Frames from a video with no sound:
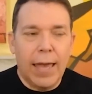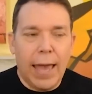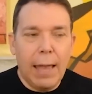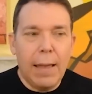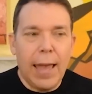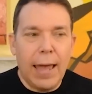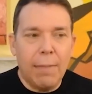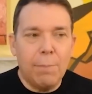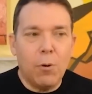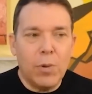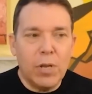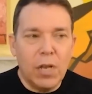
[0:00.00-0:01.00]
okay
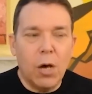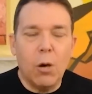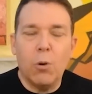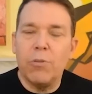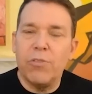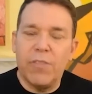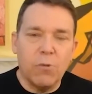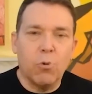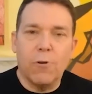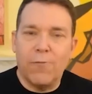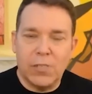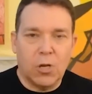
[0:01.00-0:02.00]
and but we know the
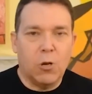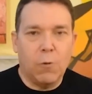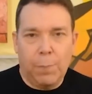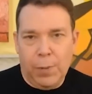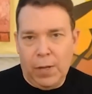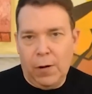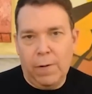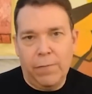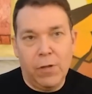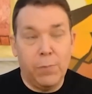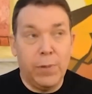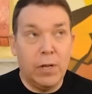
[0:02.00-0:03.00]
wolf is going to appear
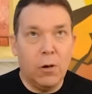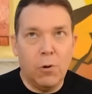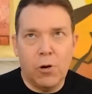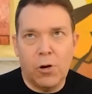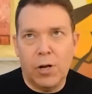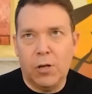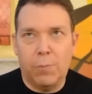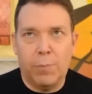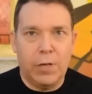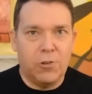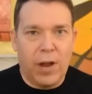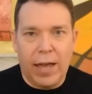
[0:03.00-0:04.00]
and it could be an ogre it could
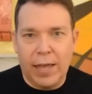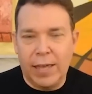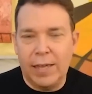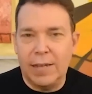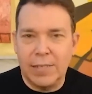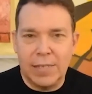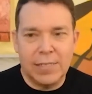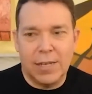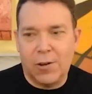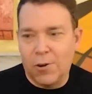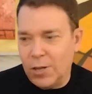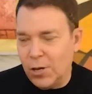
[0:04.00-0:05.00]
be a dragon as i
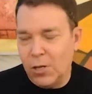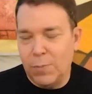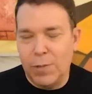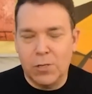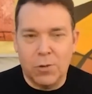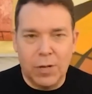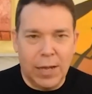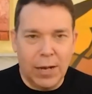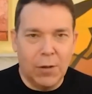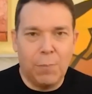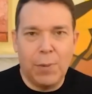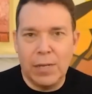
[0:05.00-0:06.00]
said earlier it could be a
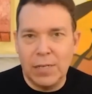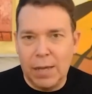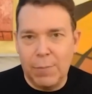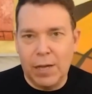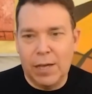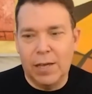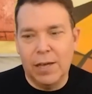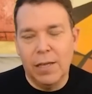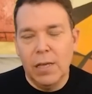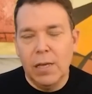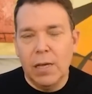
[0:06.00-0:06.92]
tornado a pandemic